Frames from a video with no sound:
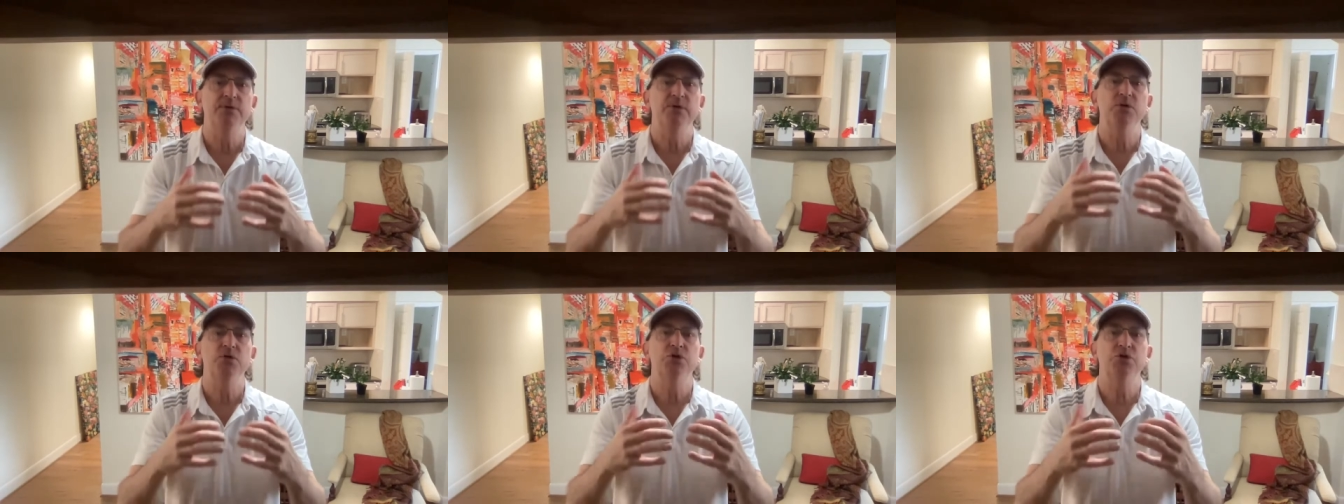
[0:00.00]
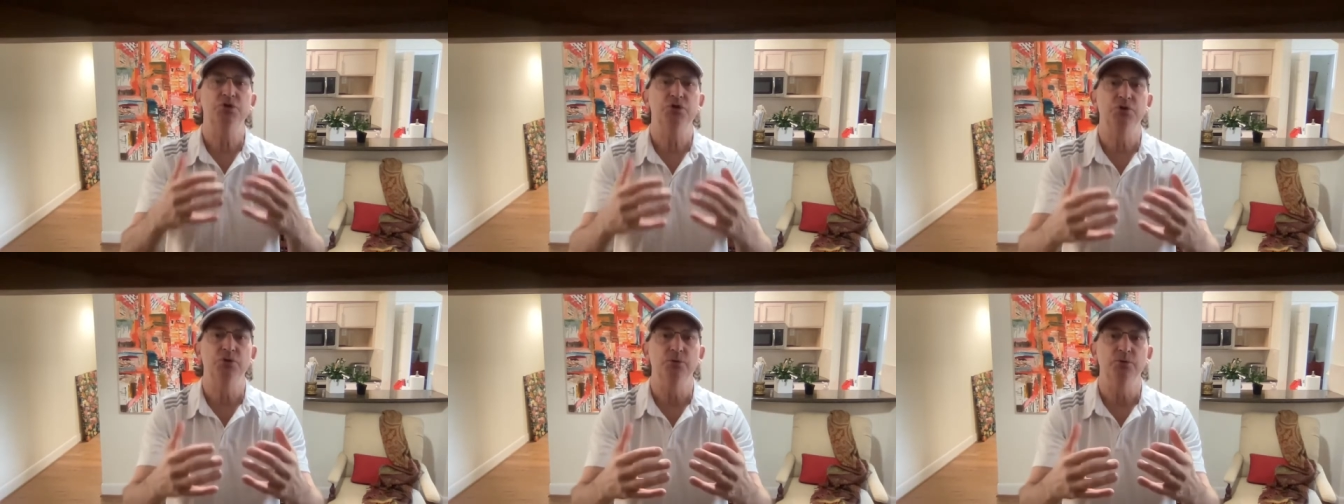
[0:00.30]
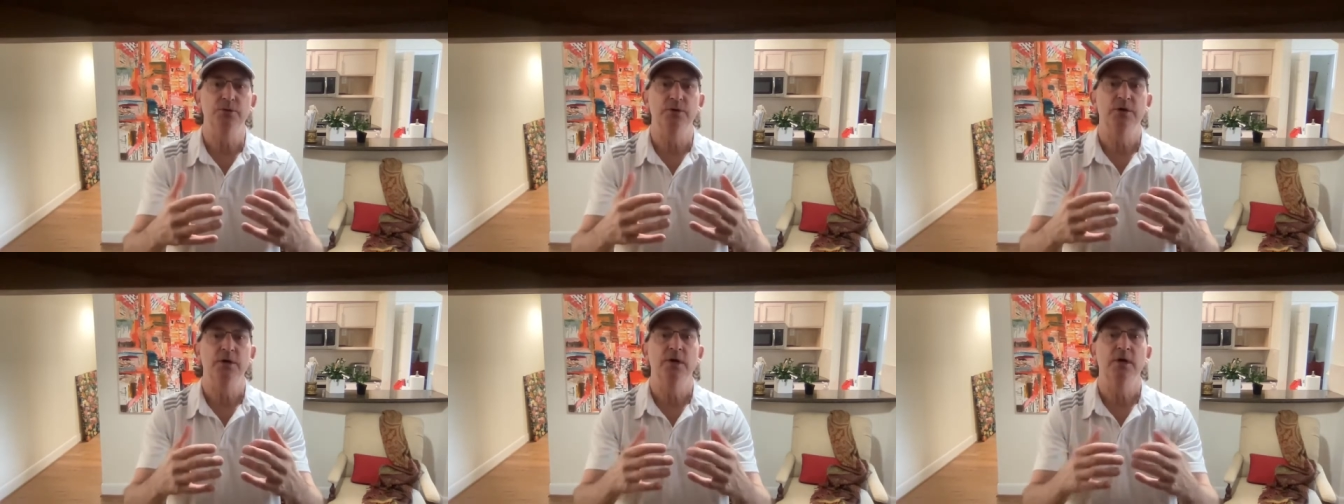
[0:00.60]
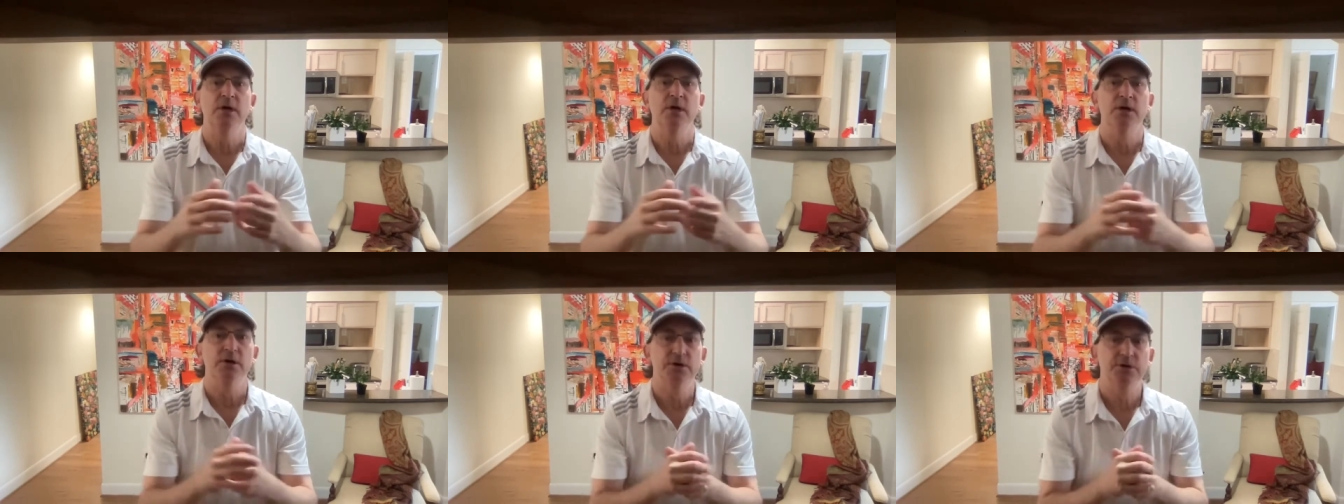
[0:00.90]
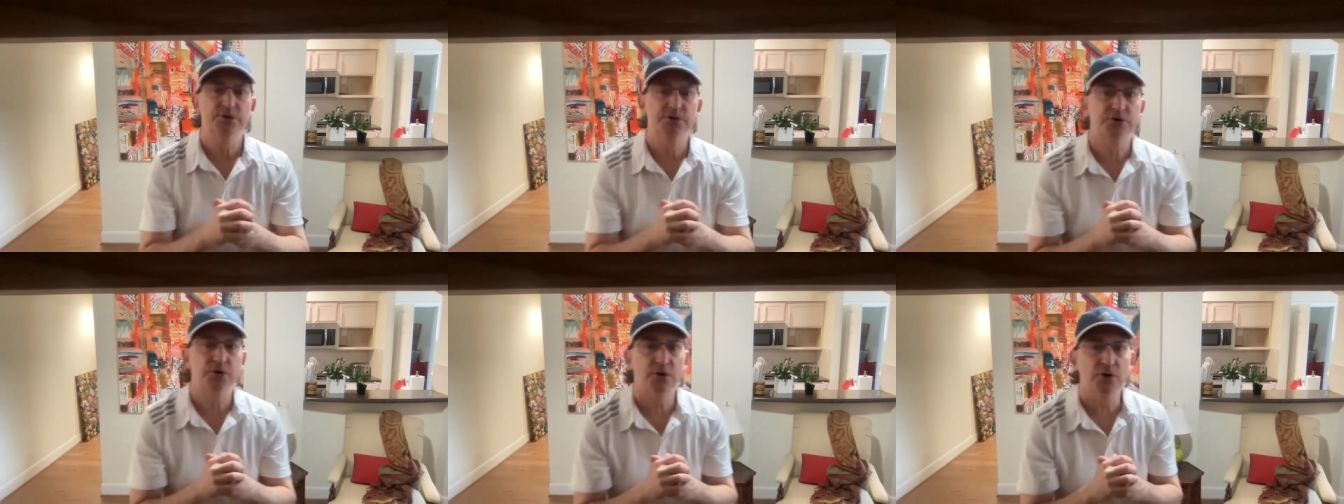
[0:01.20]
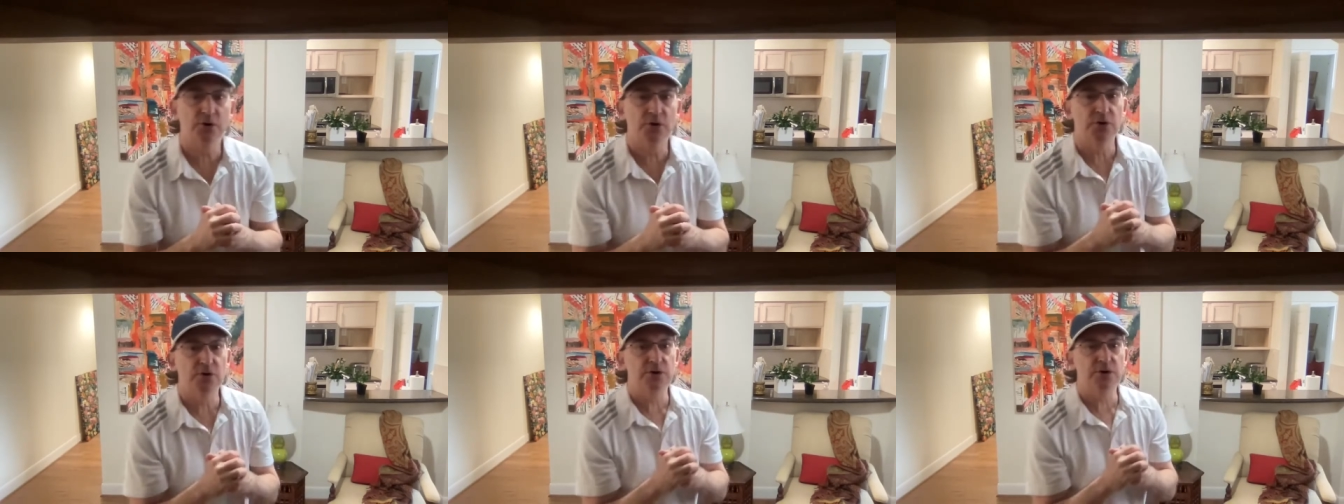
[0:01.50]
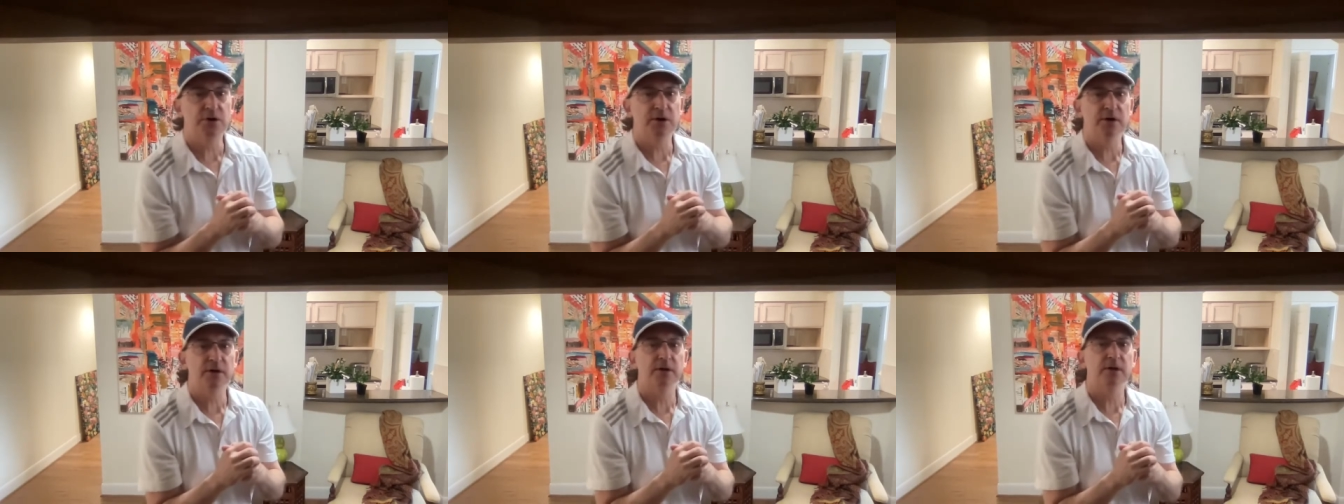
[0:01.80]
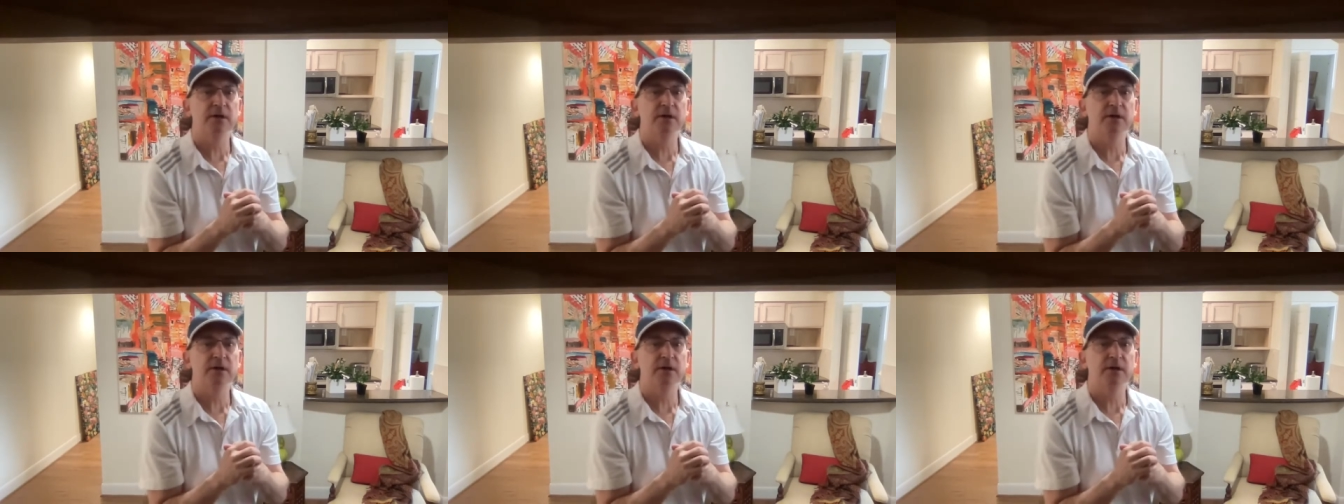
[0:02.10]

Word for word: to shoot, turn